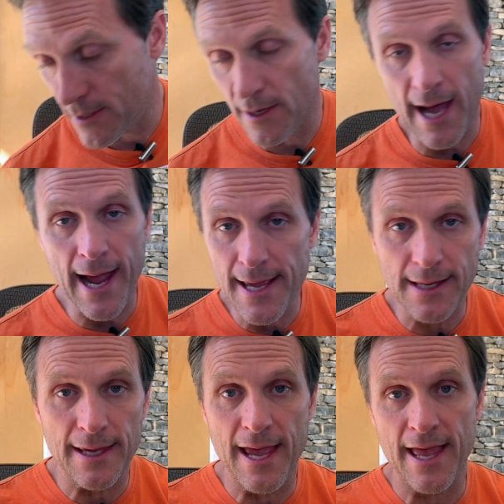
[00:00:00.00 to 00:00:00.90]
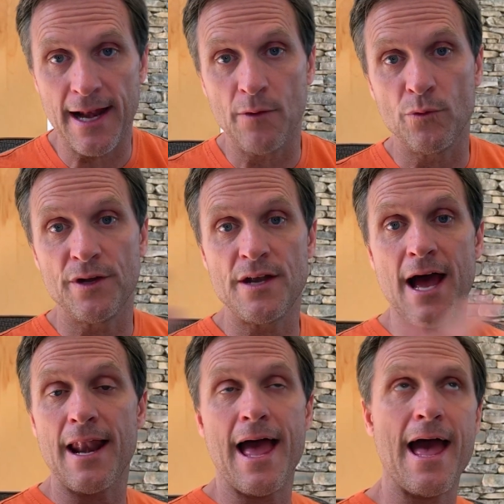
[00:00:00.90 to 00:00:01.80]
hike, and I would
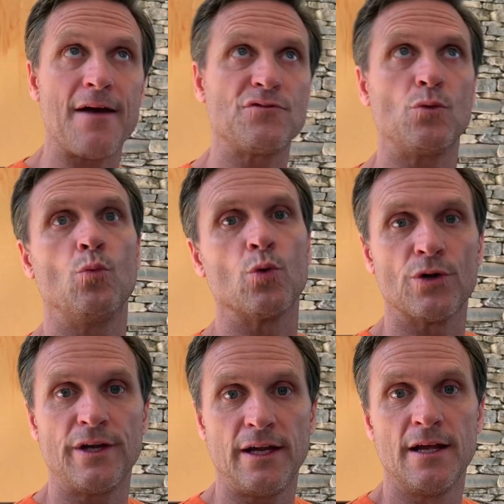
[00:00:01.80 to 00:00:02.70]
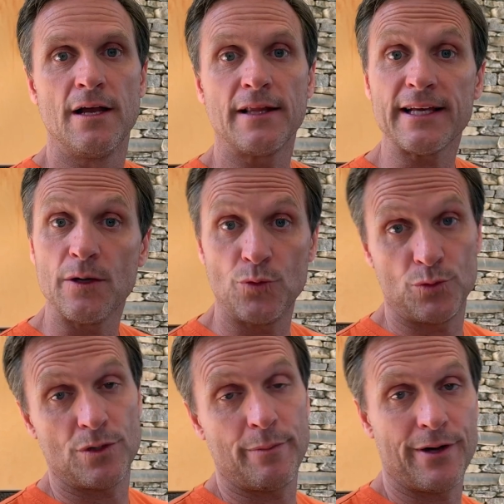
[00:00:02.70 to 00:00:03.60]
not have to worry like I would
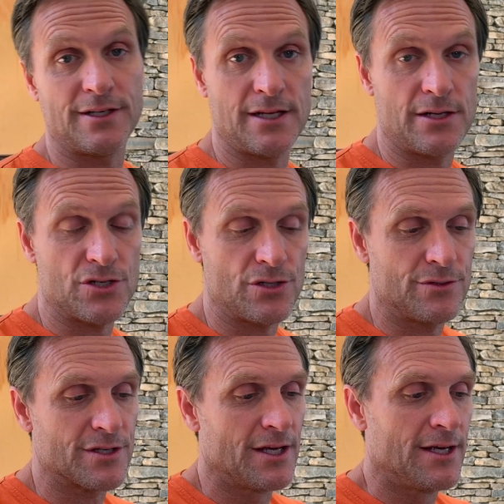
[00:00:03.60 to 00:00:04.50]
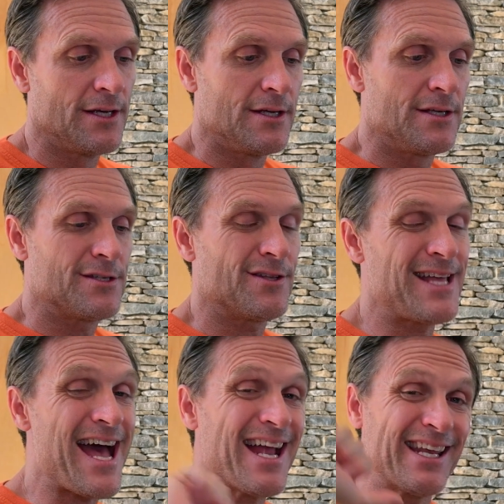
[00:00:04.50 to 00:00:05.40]
with a pair of tennis shoes. So
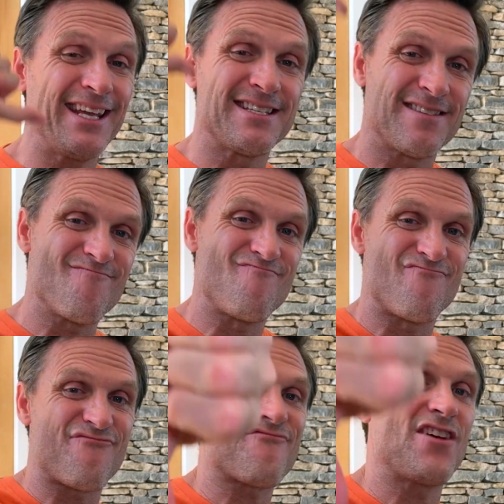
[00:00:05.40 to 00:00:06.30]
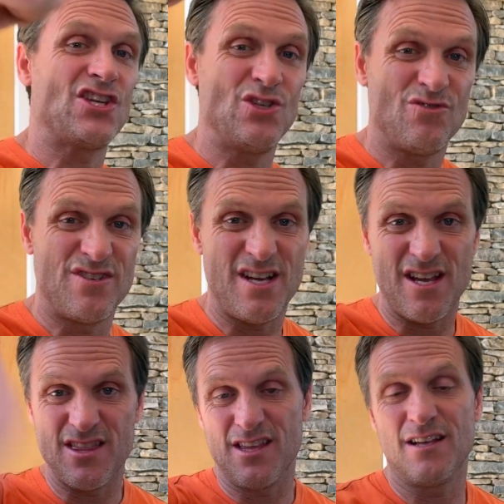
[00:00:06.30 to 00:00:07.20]
that gets a huge
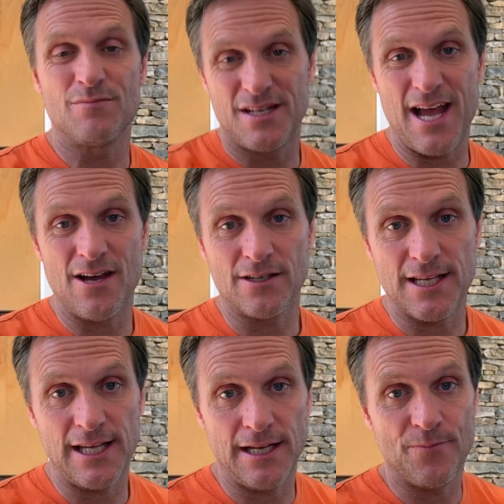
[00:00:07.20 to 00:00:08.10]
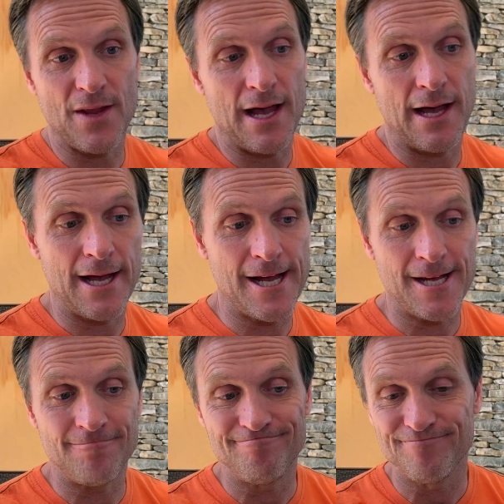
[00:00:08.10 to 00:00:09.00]
dead thumbs down, Keen.
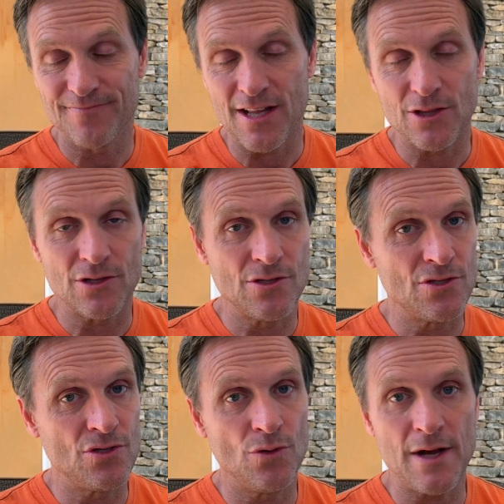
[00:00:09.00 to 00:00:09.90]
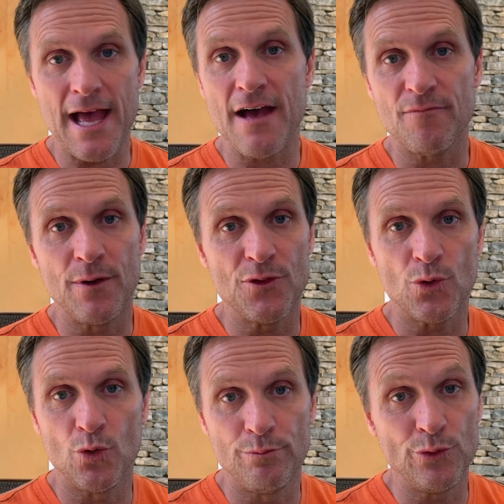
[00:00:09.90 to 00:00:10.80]

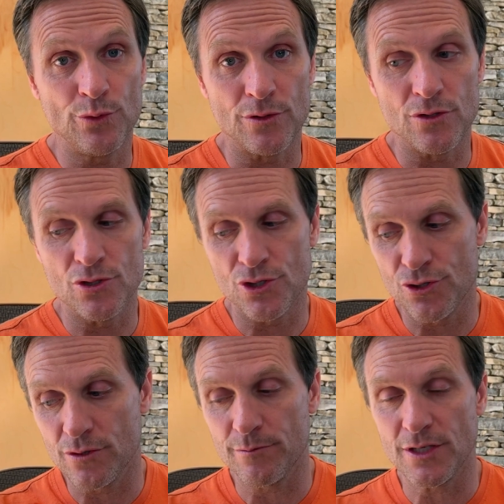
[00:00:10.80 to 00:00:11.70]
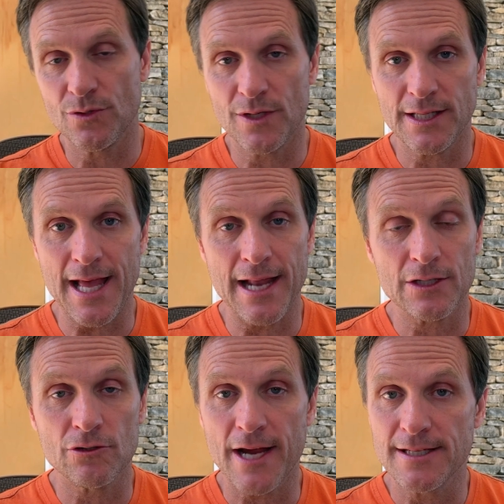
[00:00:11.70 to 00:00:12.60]
2.5-month-old boot shouldn't be doing
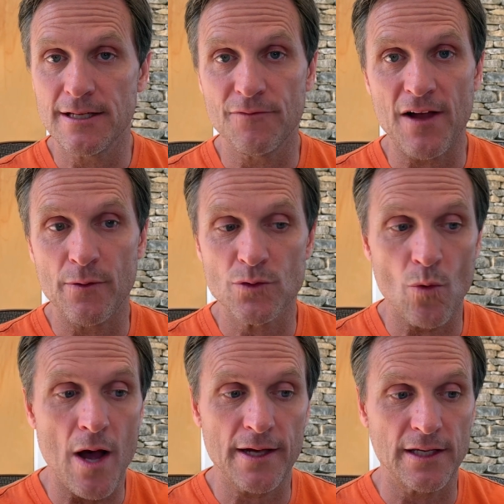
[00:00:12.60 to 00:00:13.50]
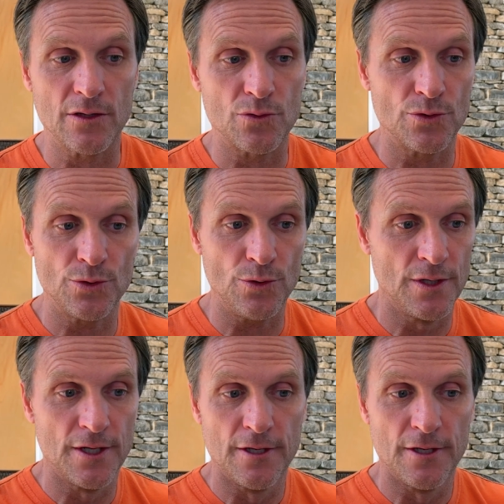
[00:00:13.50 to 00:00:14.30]
that. Granted, if I was walking through